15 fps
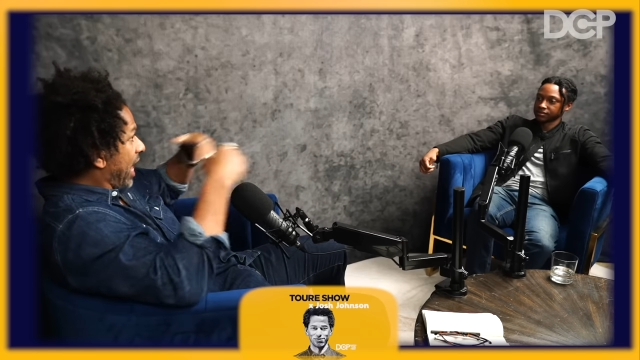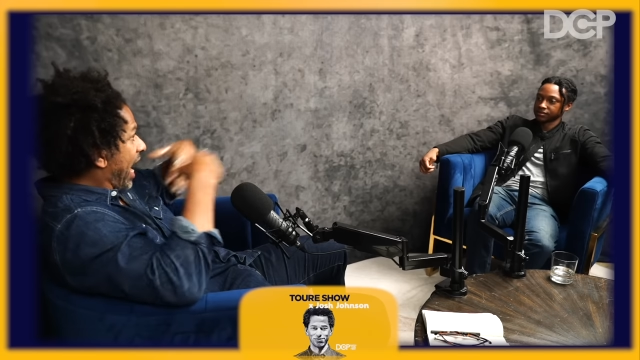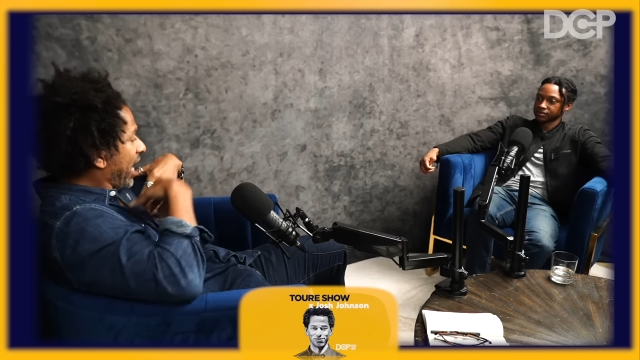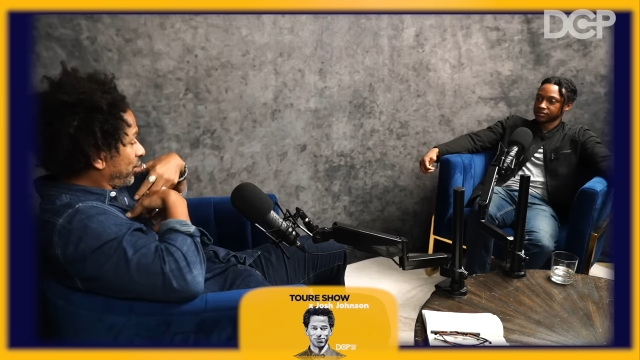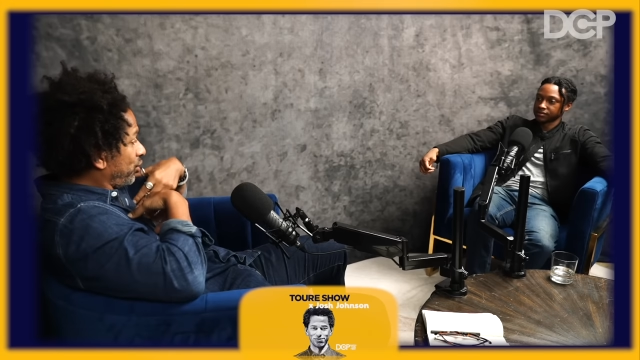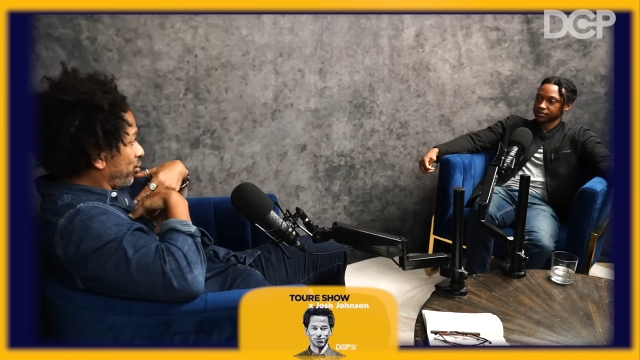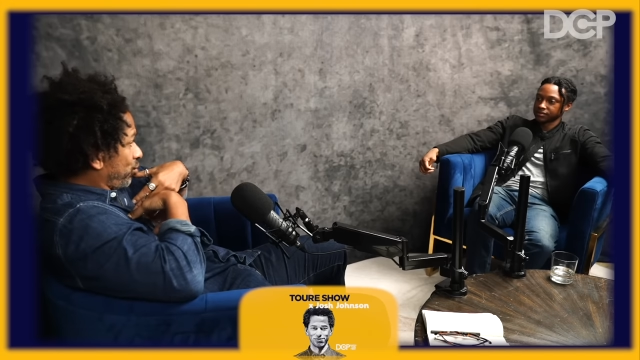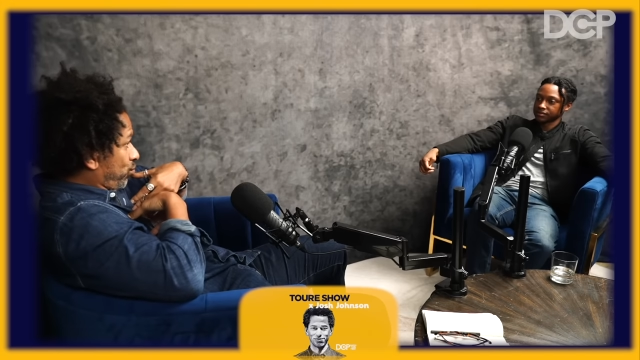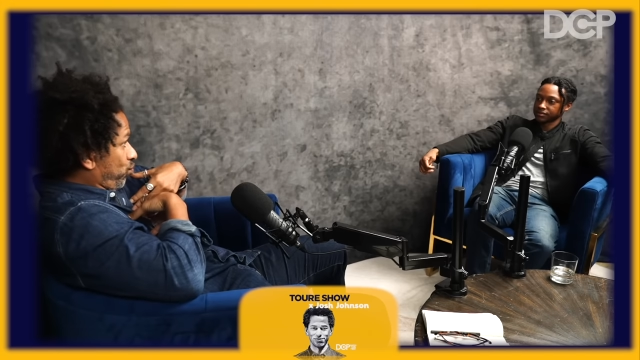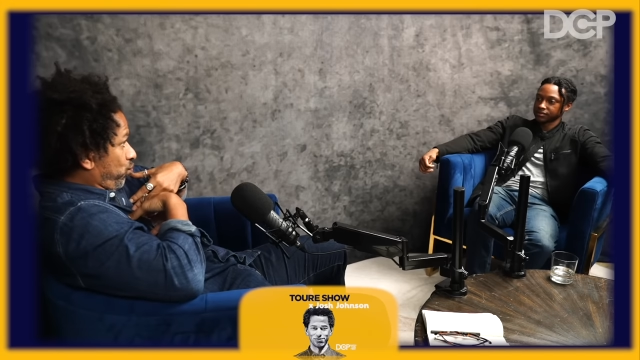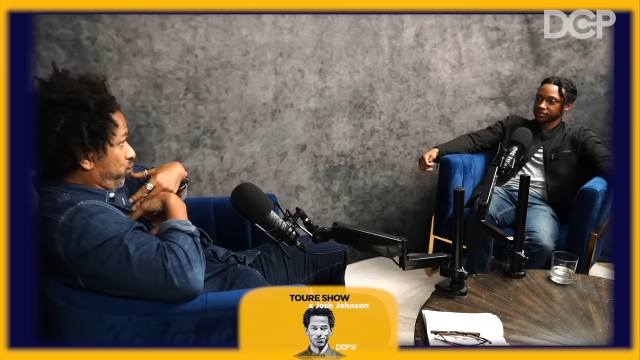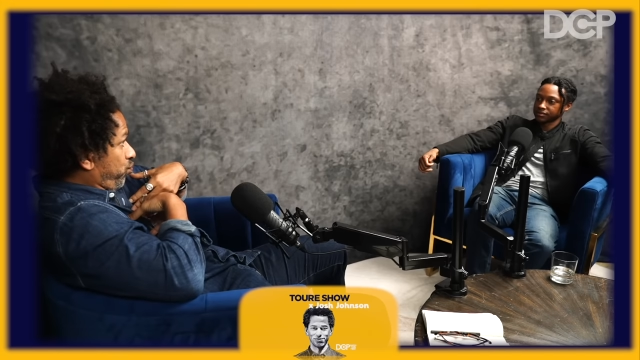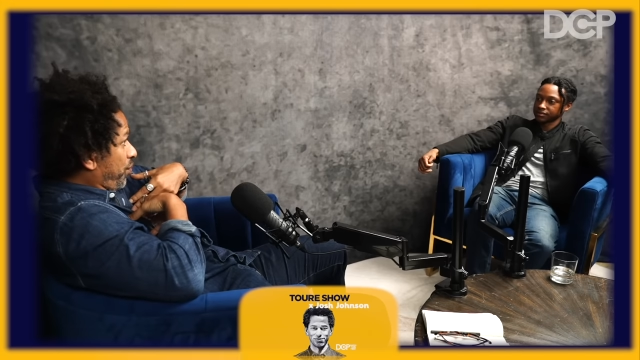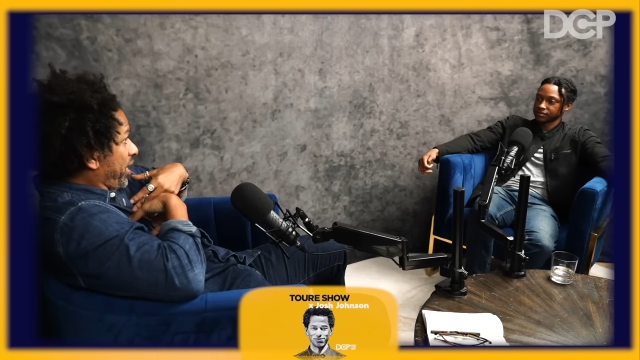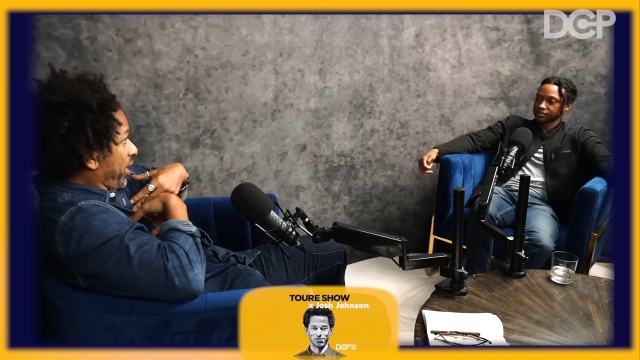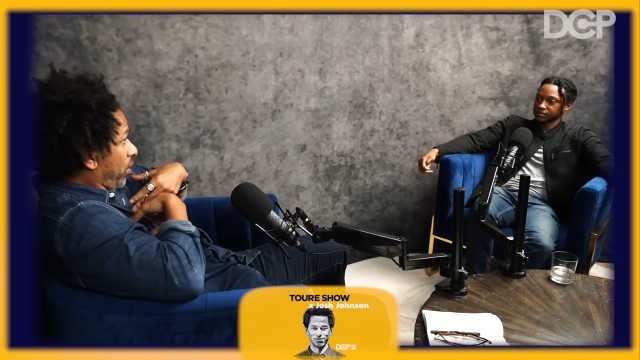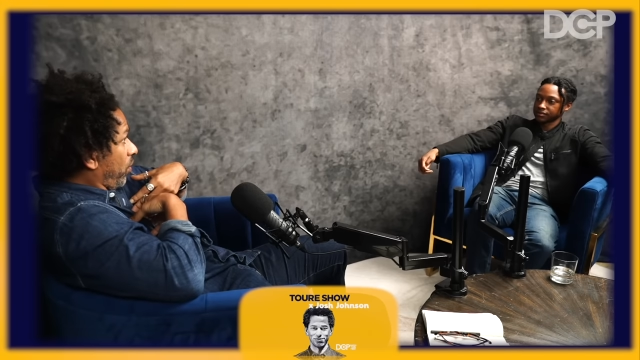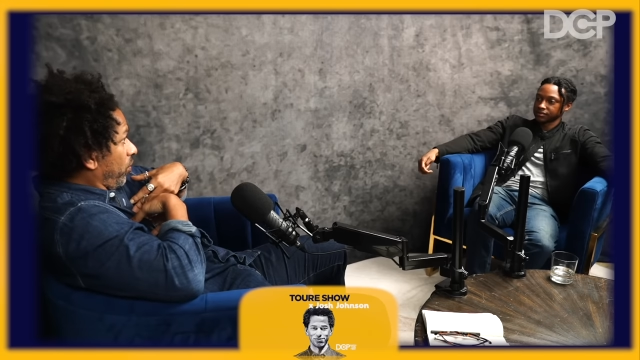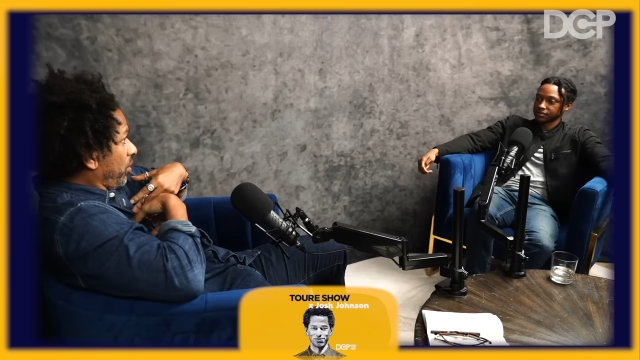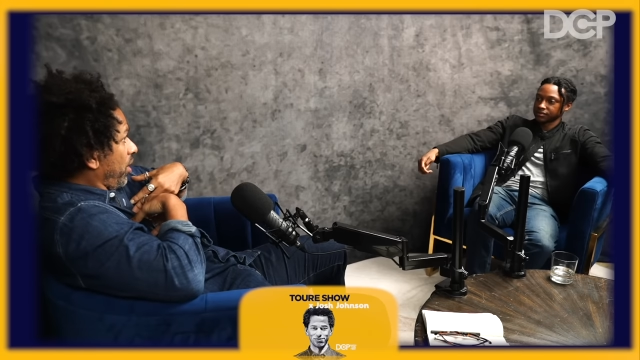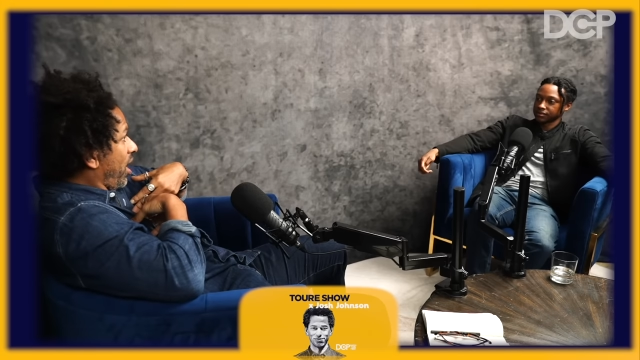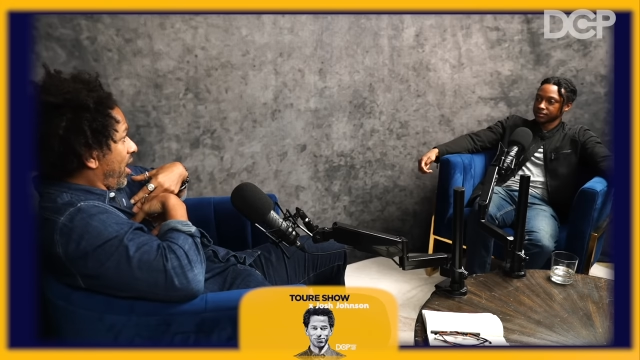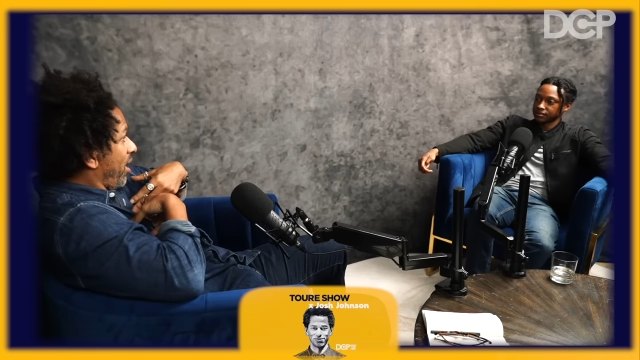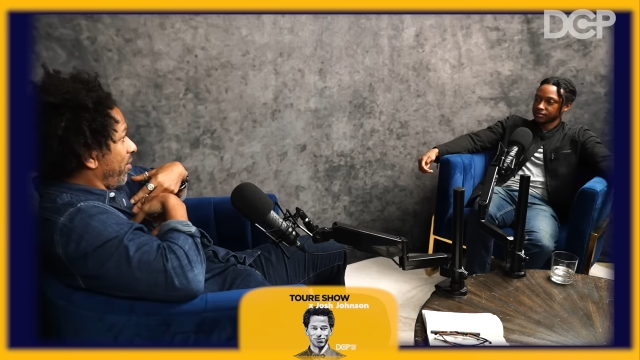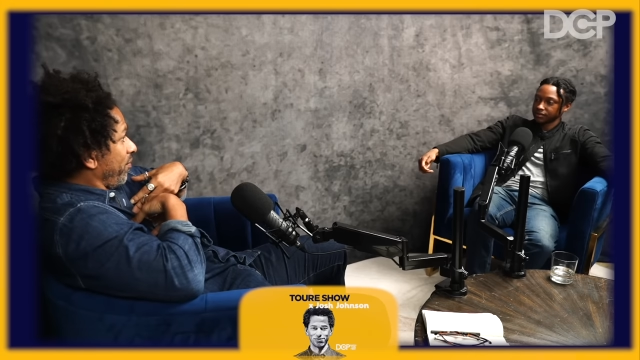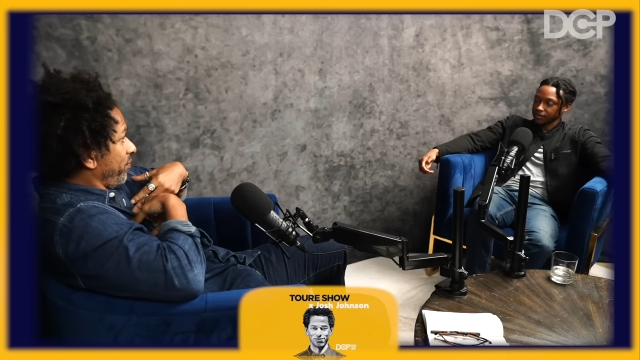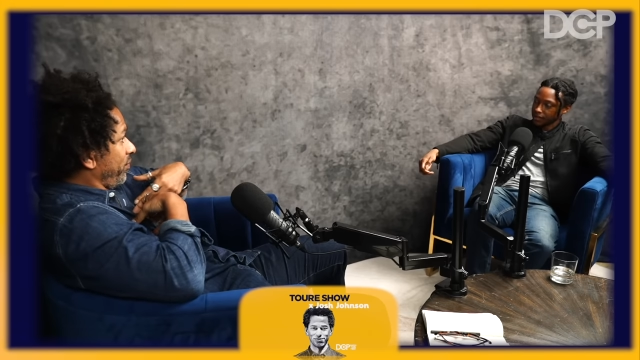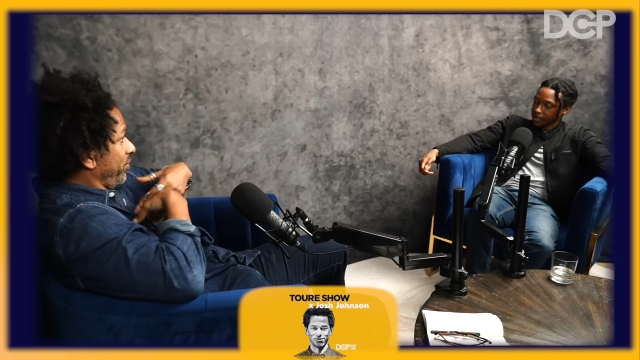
that's real love.